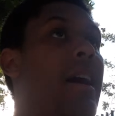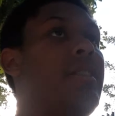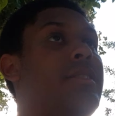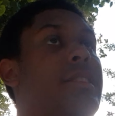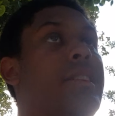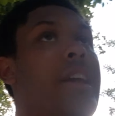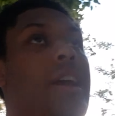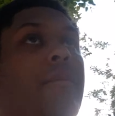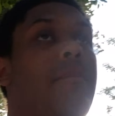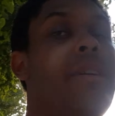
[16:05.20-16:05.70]
out
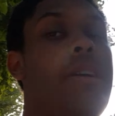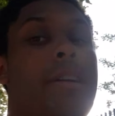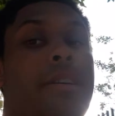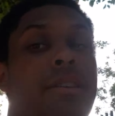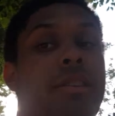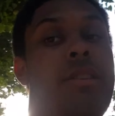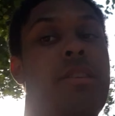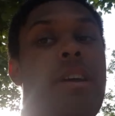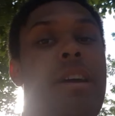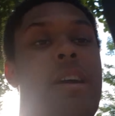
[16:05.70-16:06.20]
again
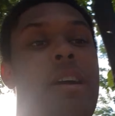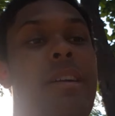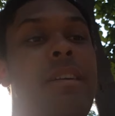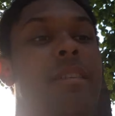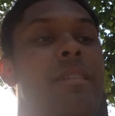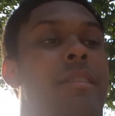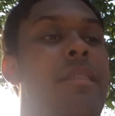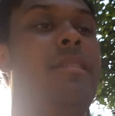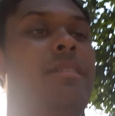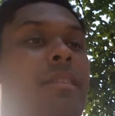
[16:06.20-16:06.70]
because, uh,
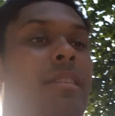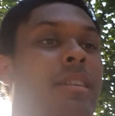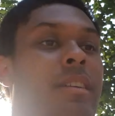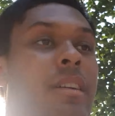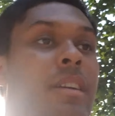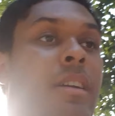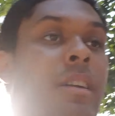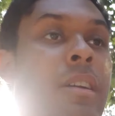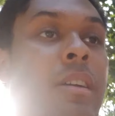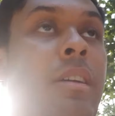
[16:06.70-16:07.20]

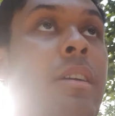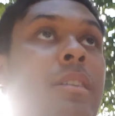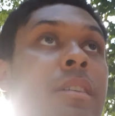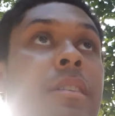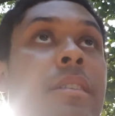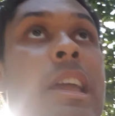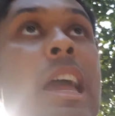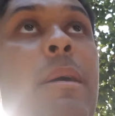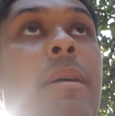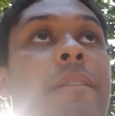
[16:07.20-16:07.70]

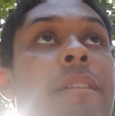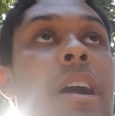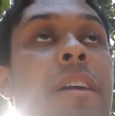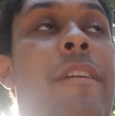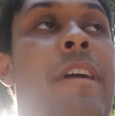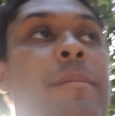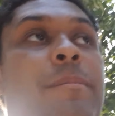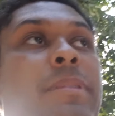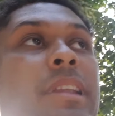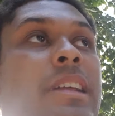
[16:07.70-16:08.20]
yeah, I've
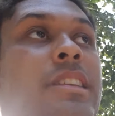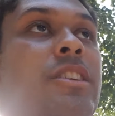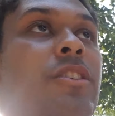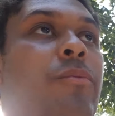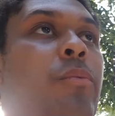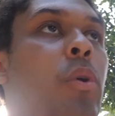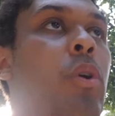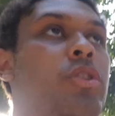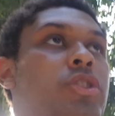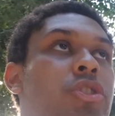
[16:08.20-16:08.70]
had plenty
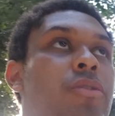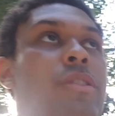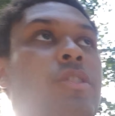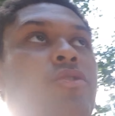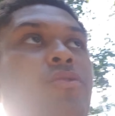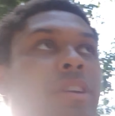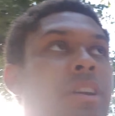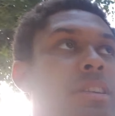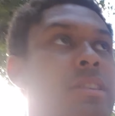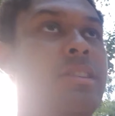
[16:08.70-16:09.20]
of water and
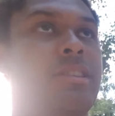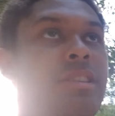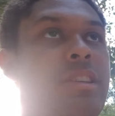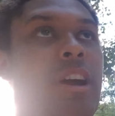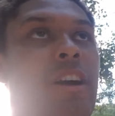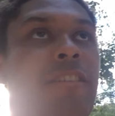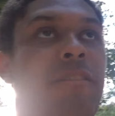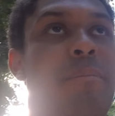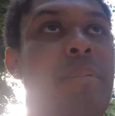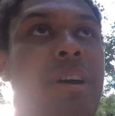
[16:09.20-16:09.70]
drinks and
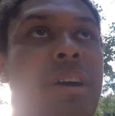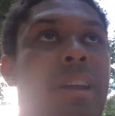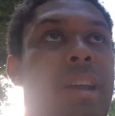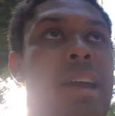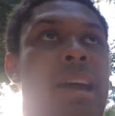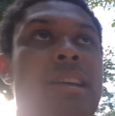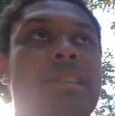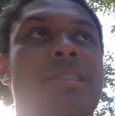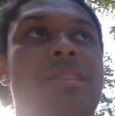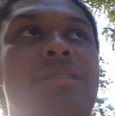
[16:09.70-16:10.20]
stuff, but it
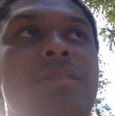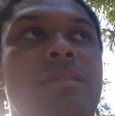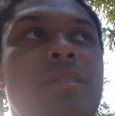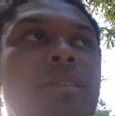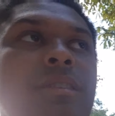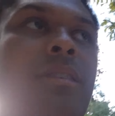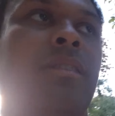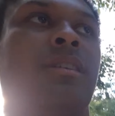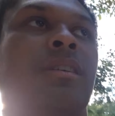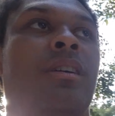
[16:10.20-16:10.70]
hasn't
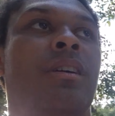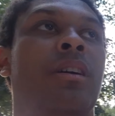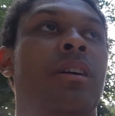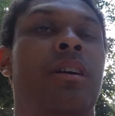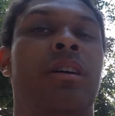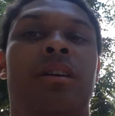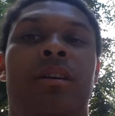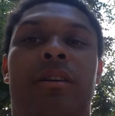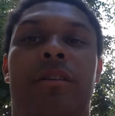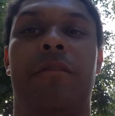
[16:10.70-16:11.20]

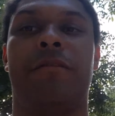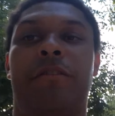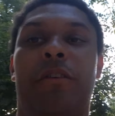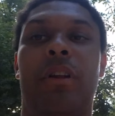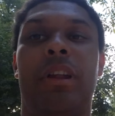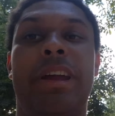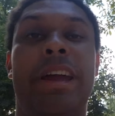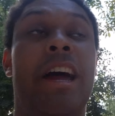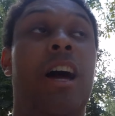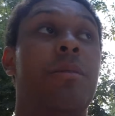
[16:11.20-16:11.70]

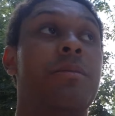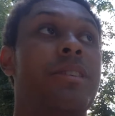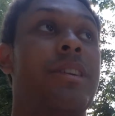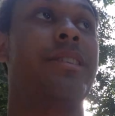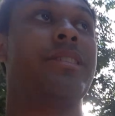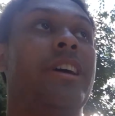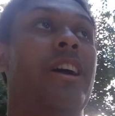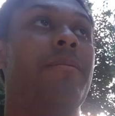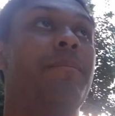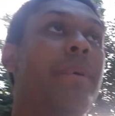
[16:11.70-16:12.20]
fully helped
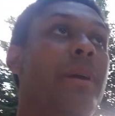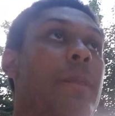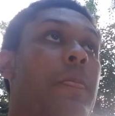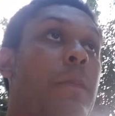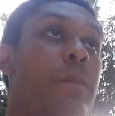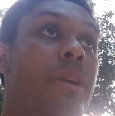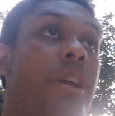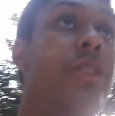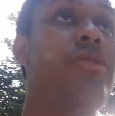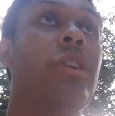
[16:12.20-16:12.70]
because I've been
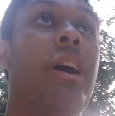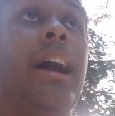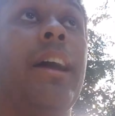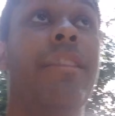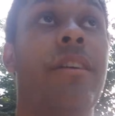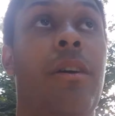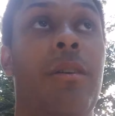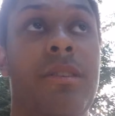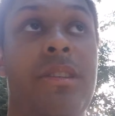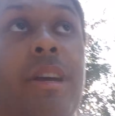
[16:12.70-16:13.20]
pretty dry
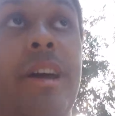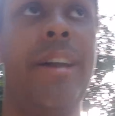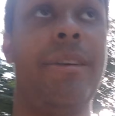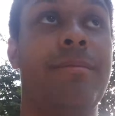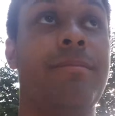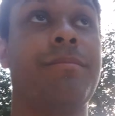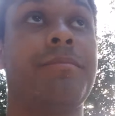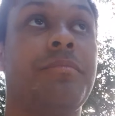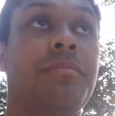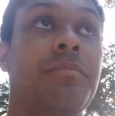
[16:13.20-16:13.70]
the whole time.